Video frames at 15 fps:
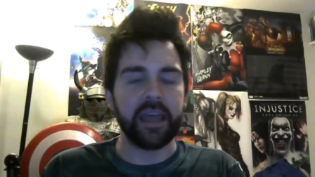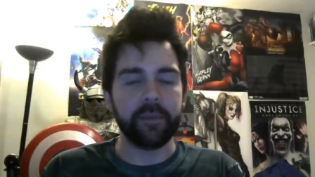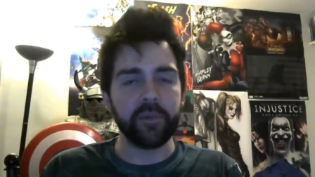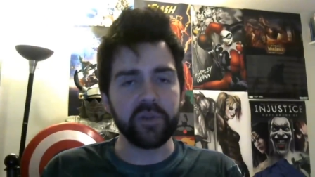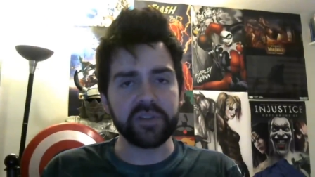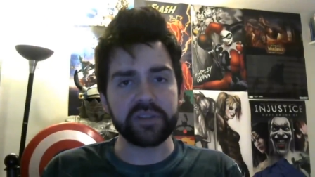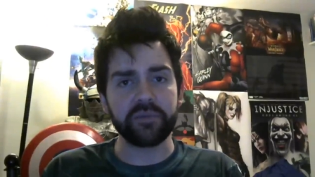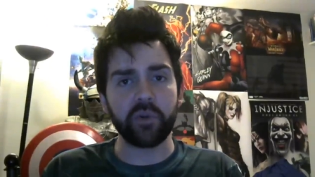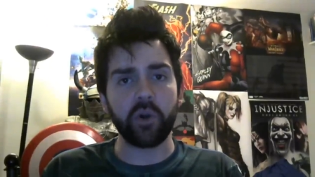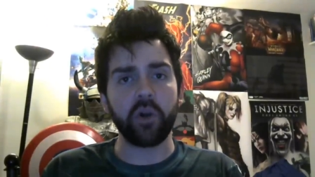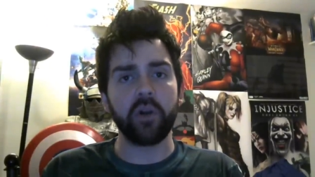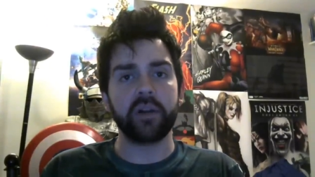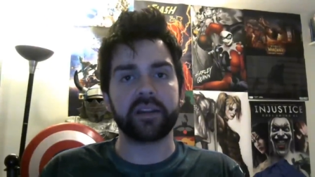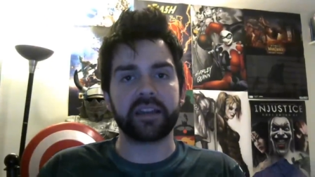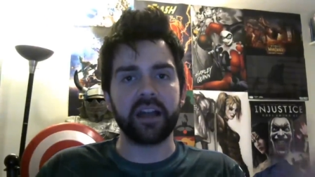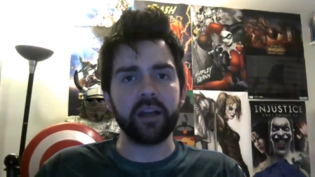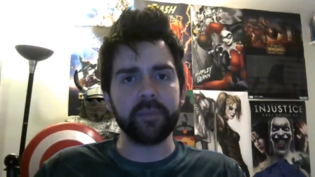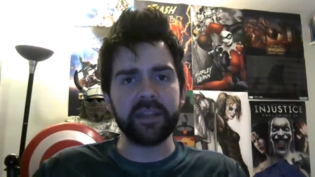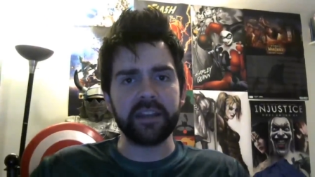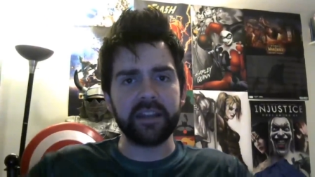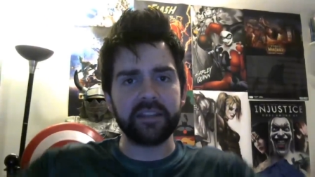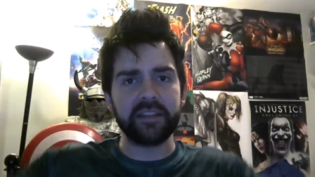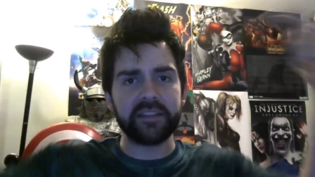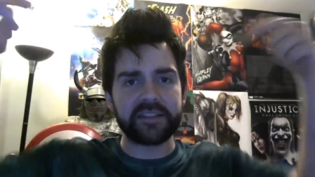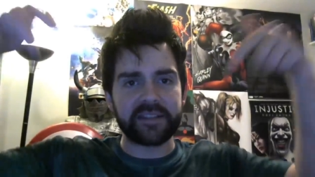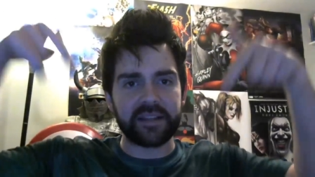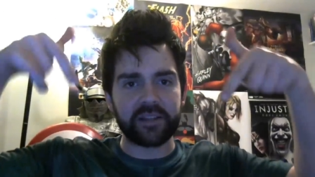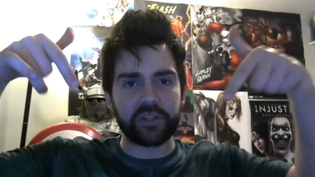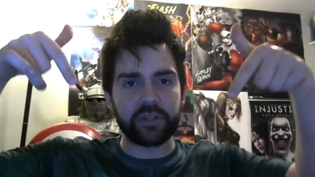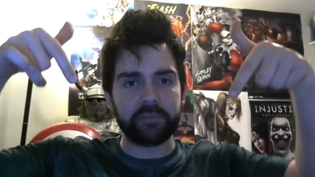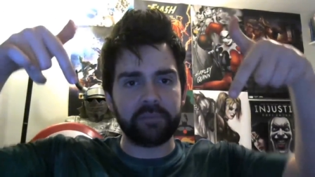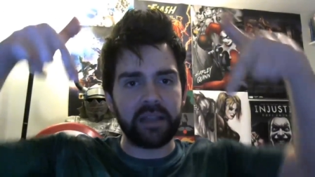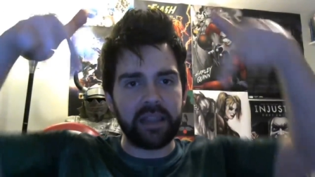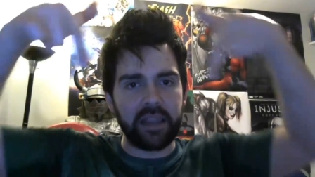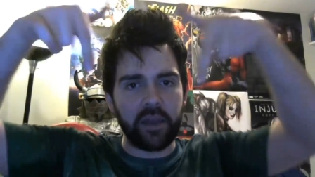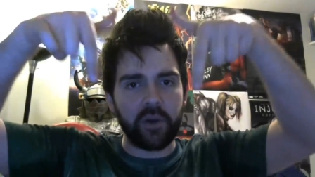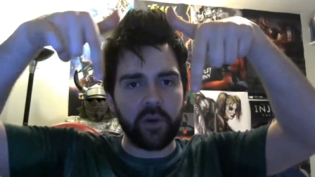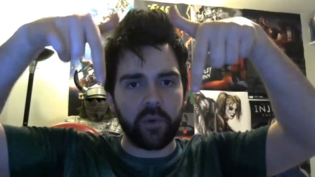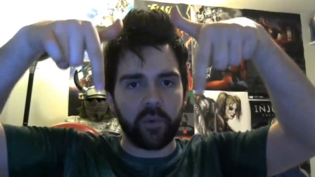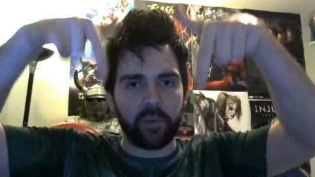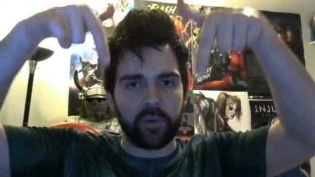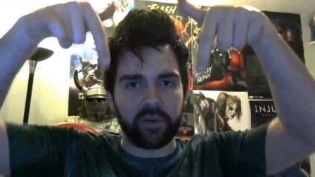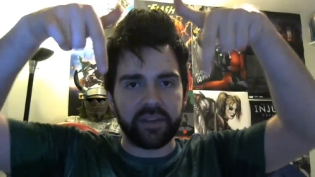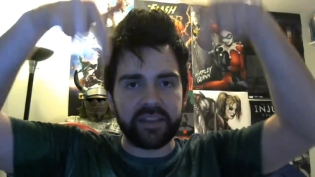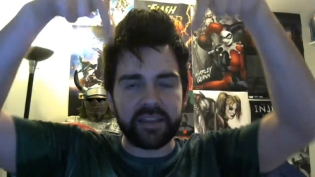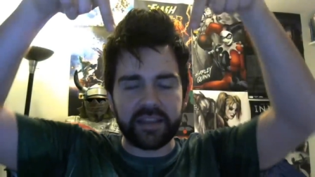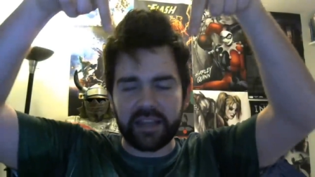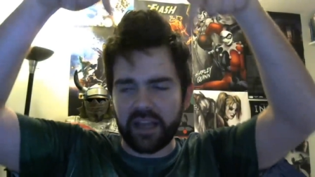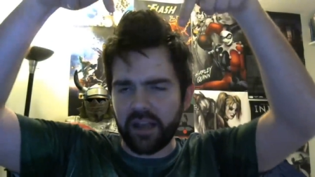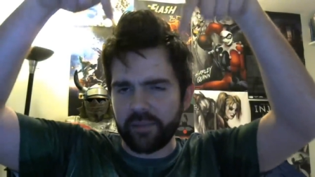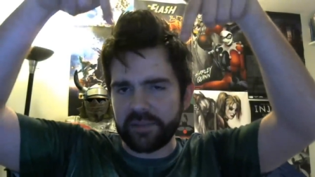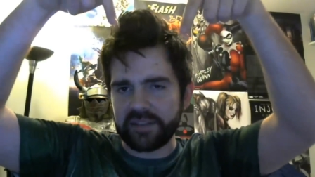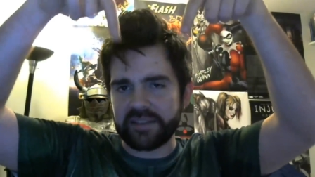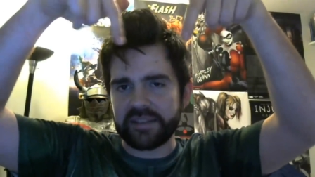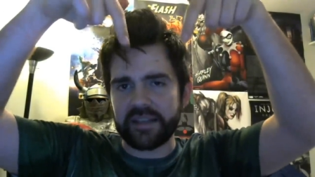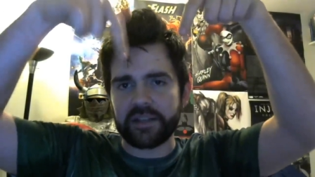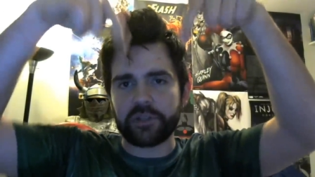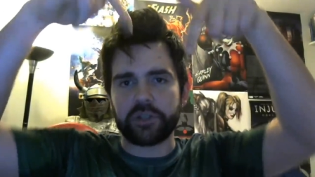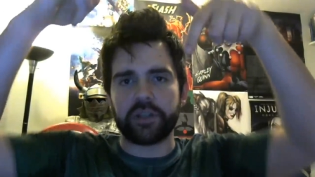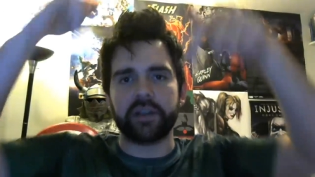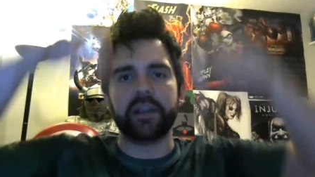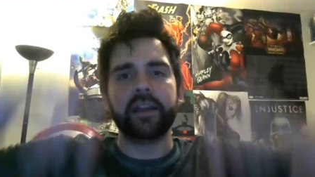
And most of all, comment in the section below, in the comments section.